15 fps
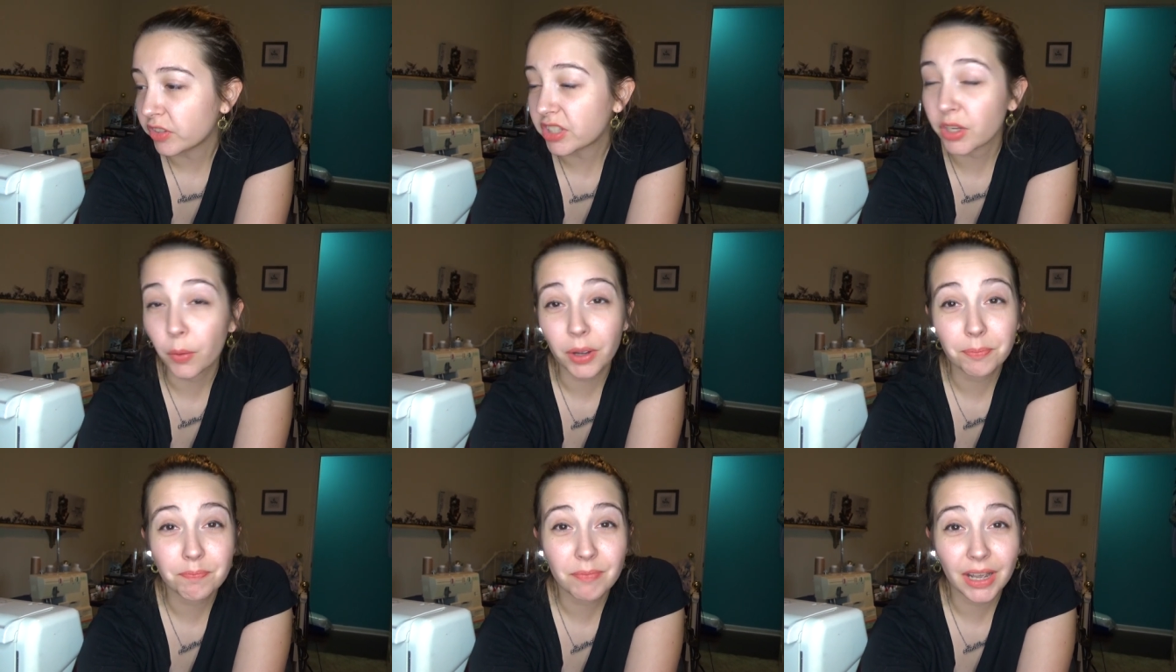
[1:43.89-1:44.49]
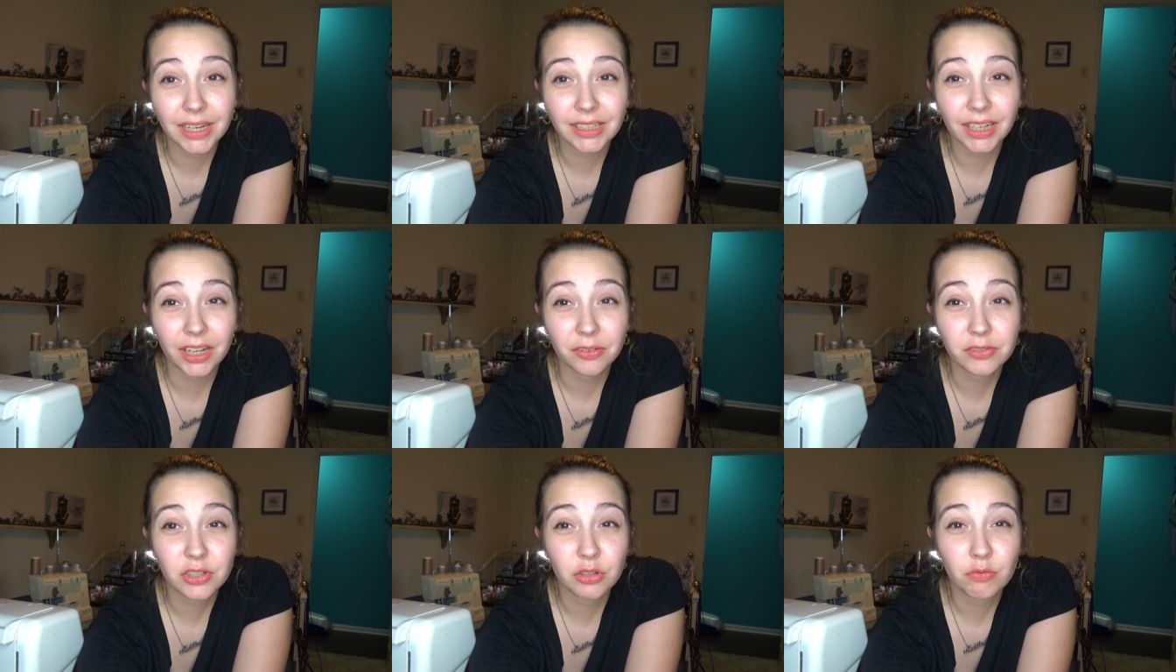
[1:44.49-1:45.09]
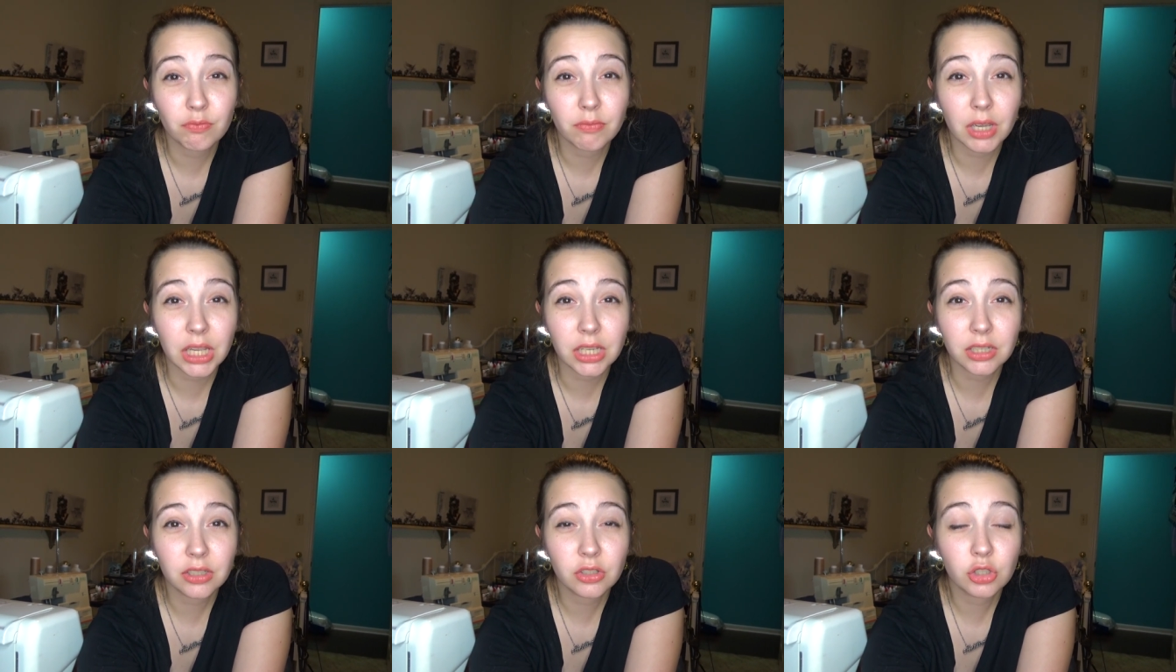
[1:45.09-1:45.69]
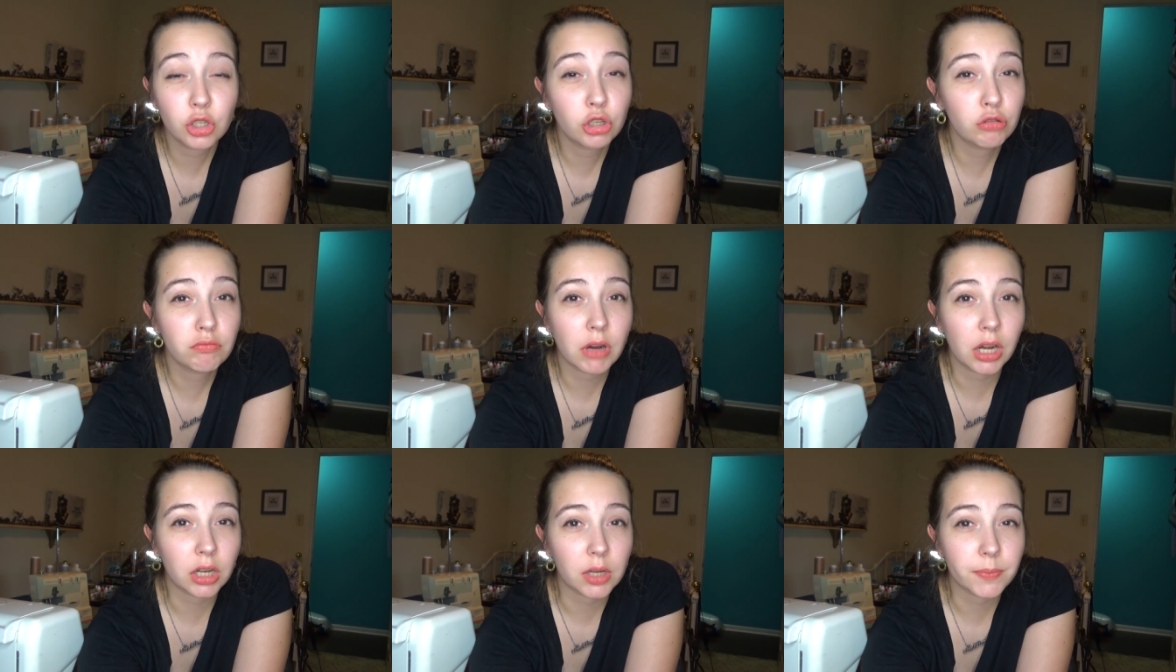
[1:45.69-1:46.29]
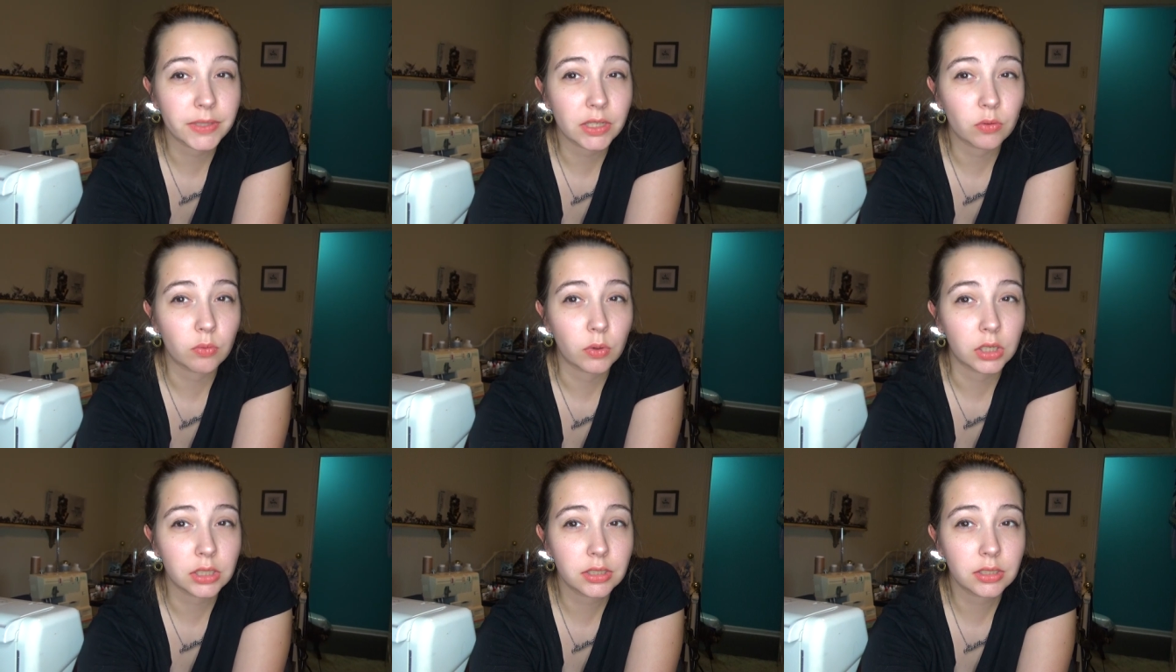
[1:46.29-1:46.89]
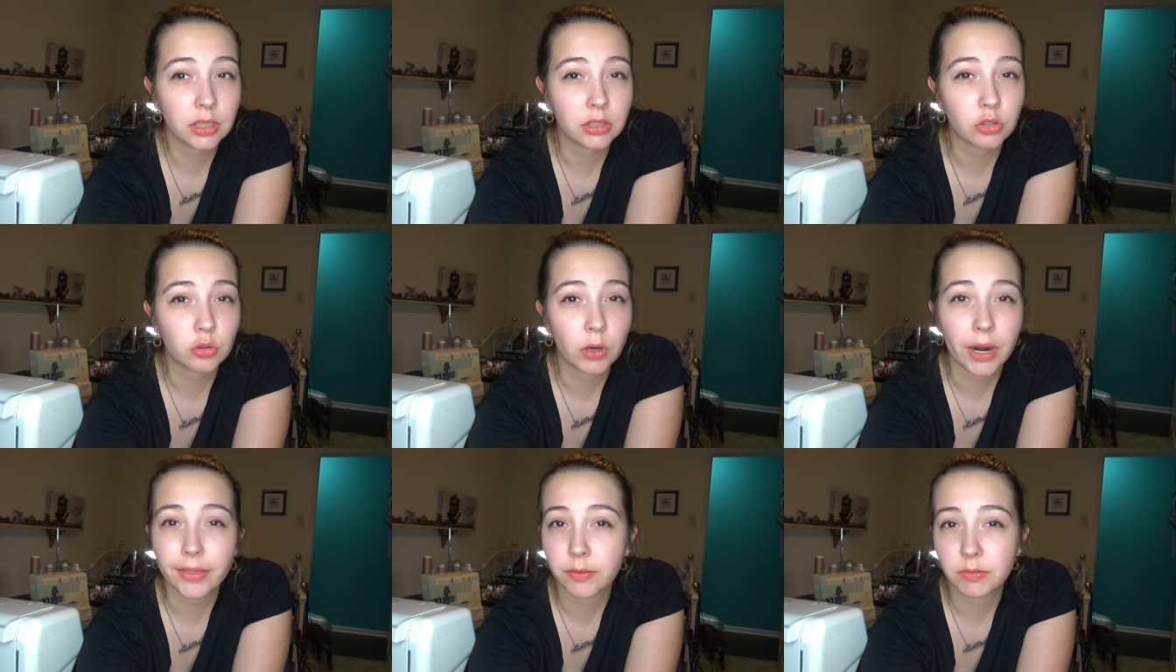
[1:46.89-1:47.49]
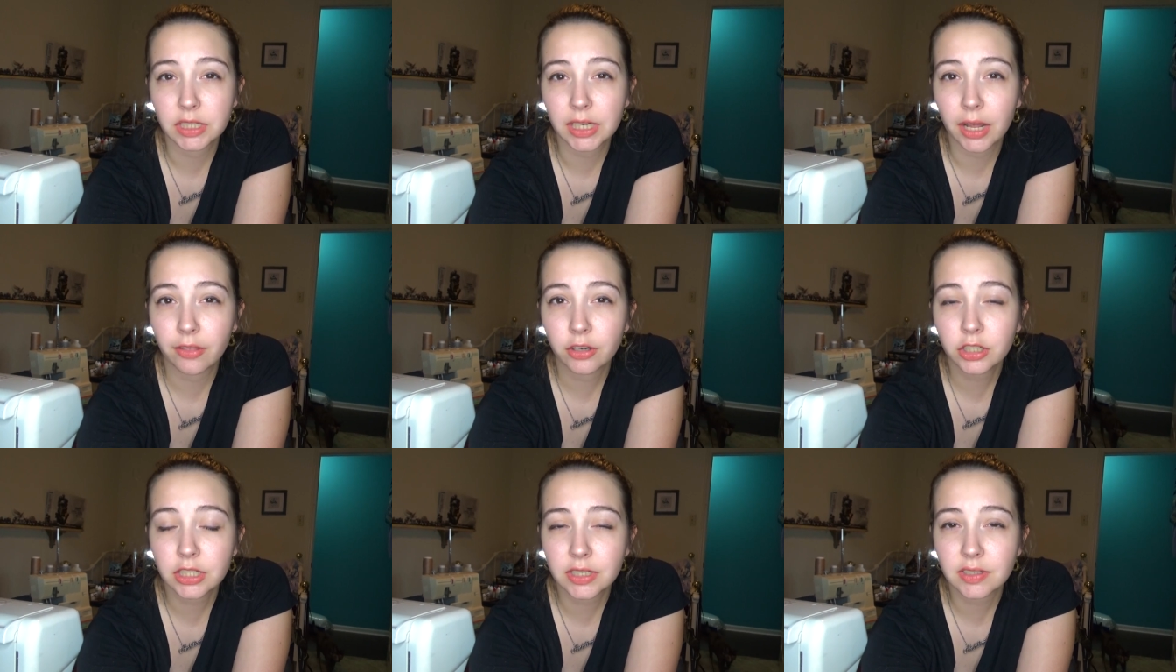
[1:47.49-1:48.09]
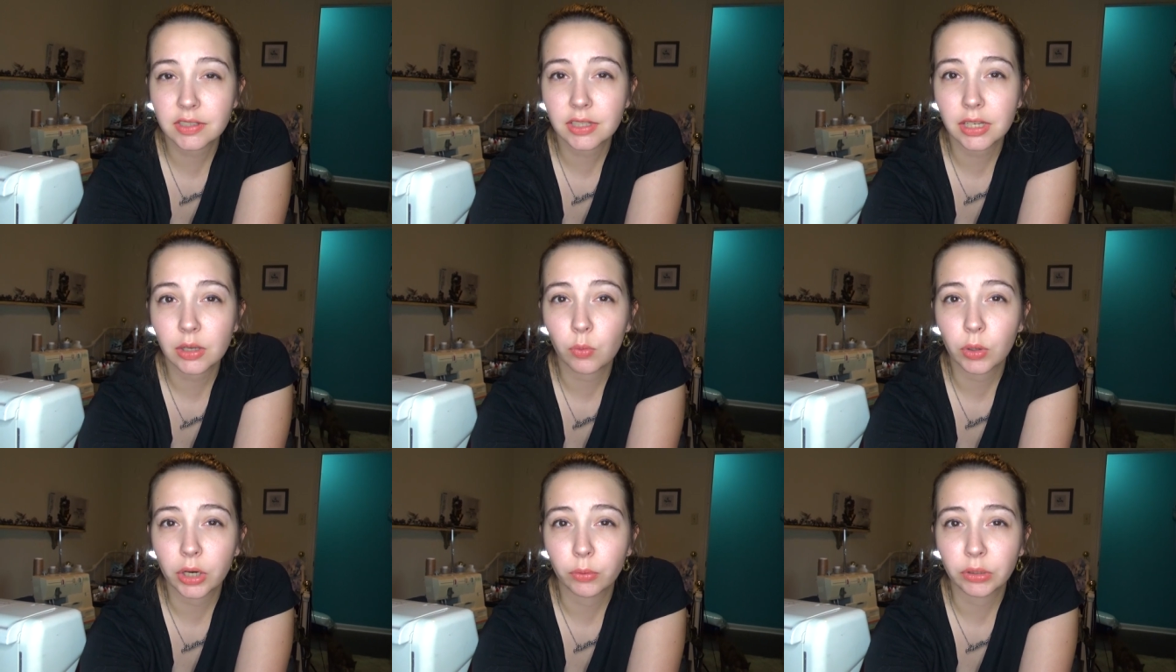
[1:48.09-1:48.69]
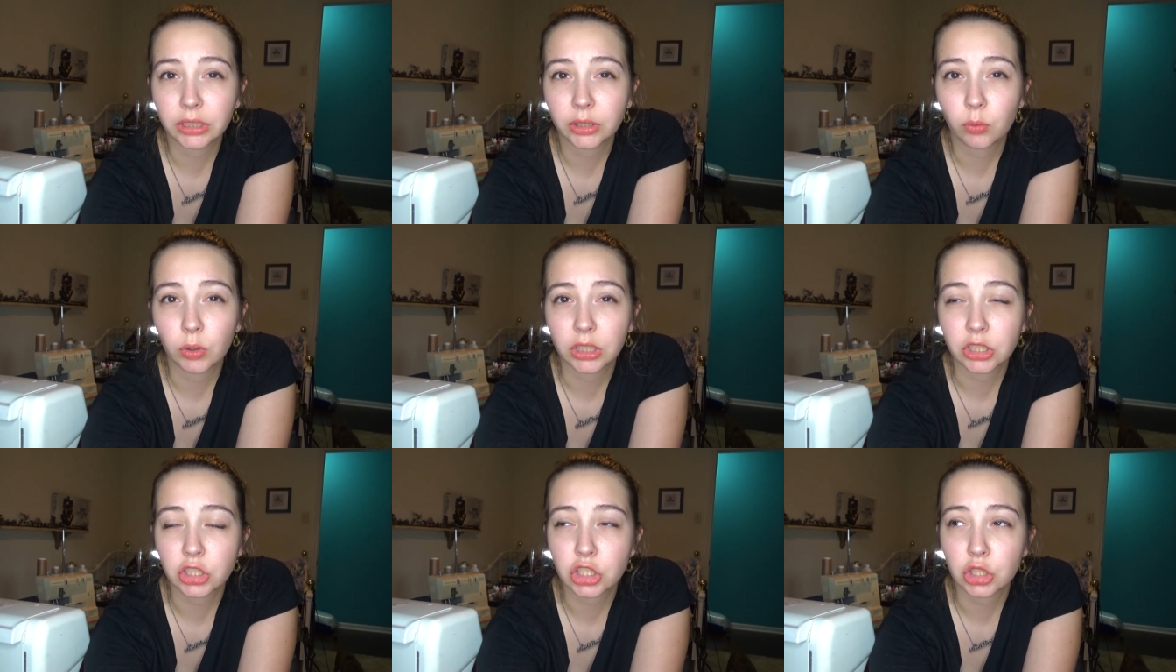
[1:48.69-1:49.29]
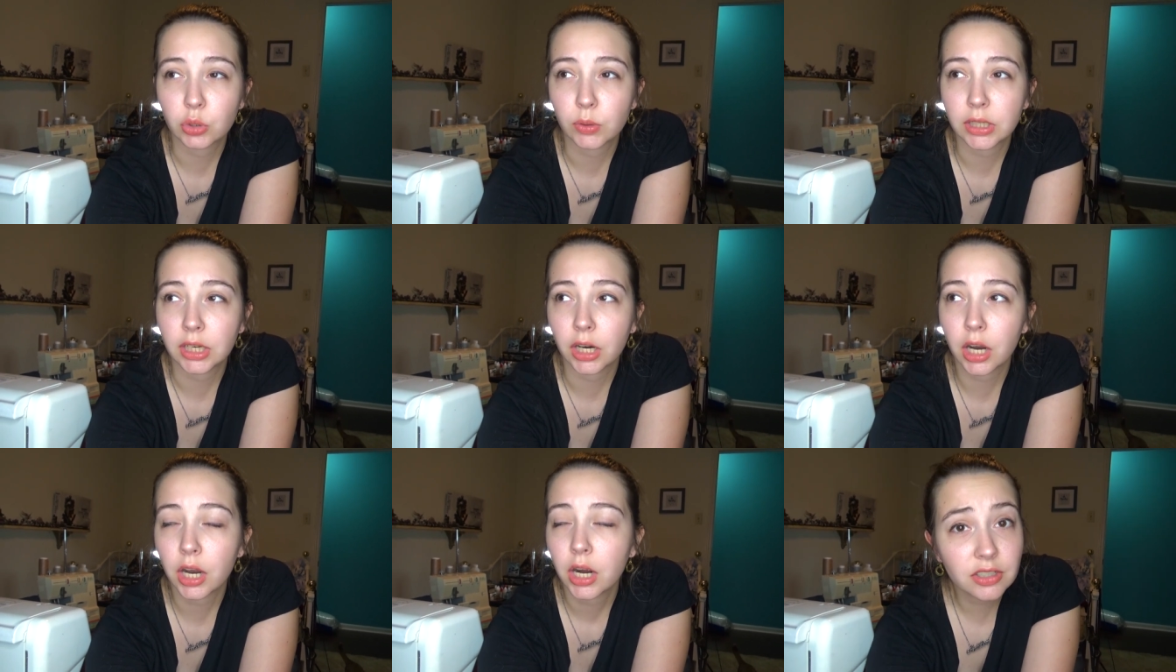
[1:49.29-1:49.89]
So I might have to make two mock-ups at once and try them together to see what I really want to do here.